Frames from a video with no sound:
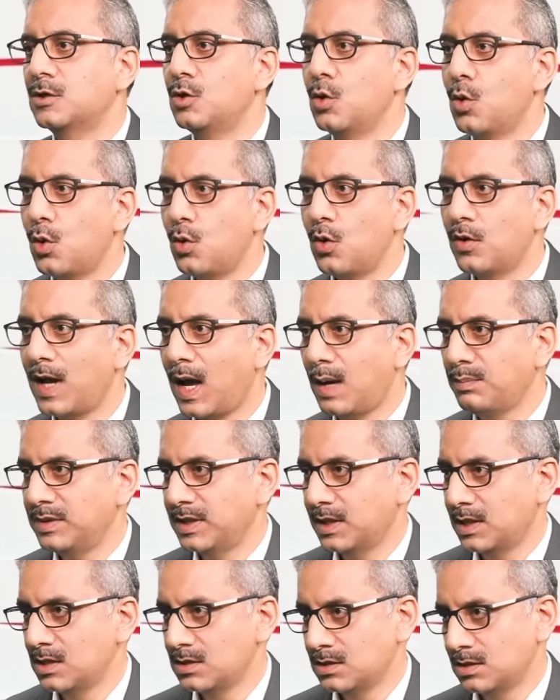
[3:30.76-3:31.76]
low-code
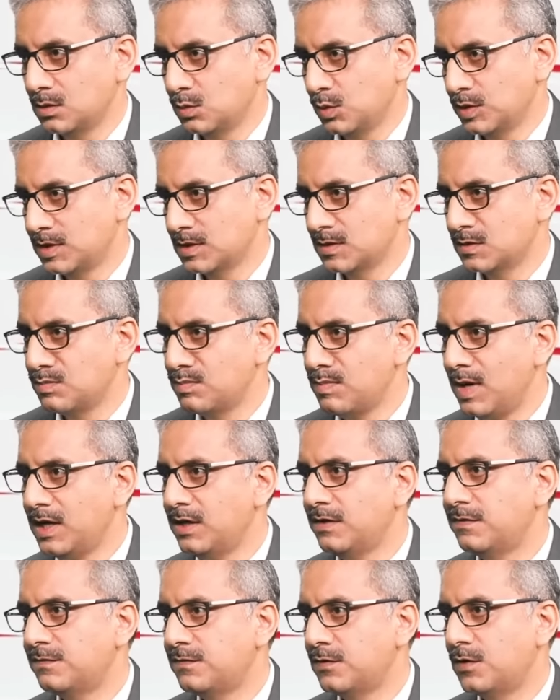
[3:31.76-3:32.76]
application which is
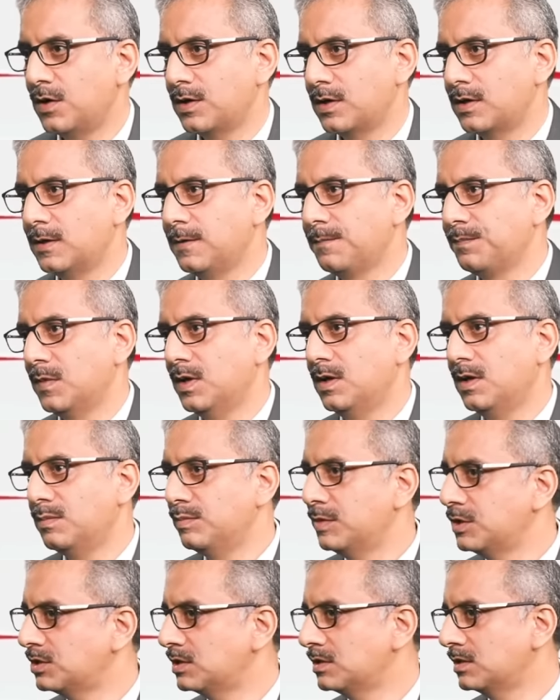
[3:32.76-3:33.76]
meant for
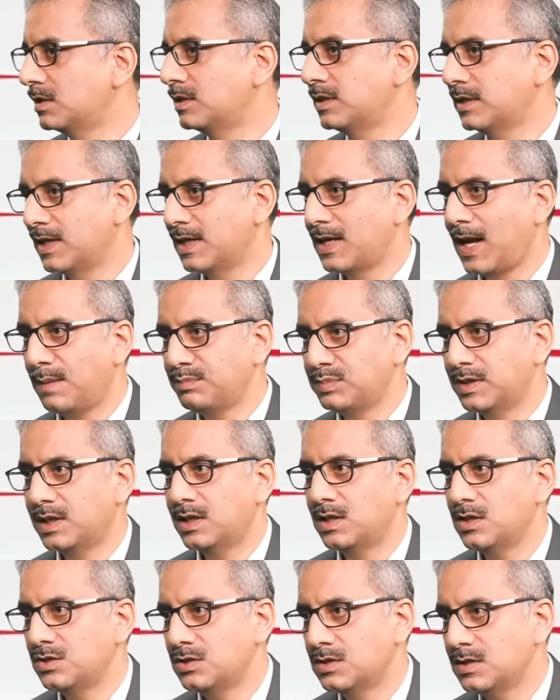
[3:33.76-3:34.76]
mission-critical
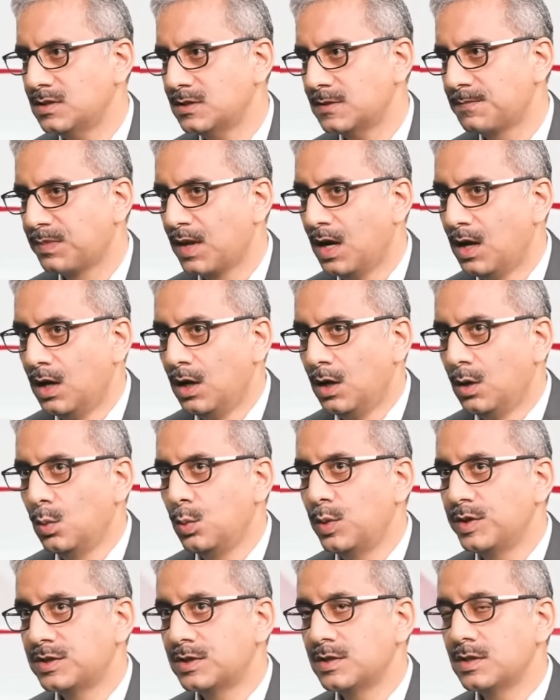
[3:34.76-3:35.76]
applications,
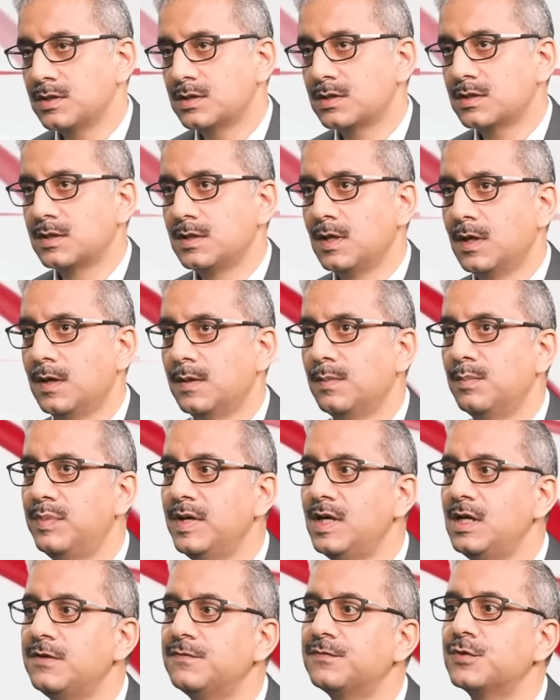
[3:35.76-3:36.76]
which is
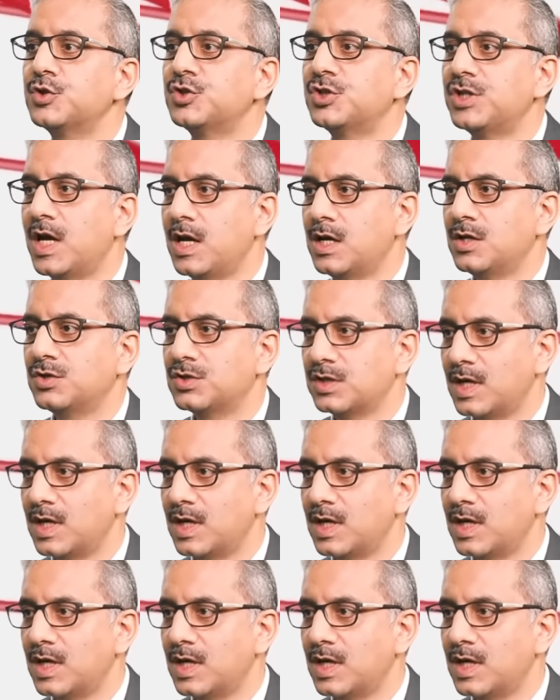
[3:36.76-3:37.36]
built for change.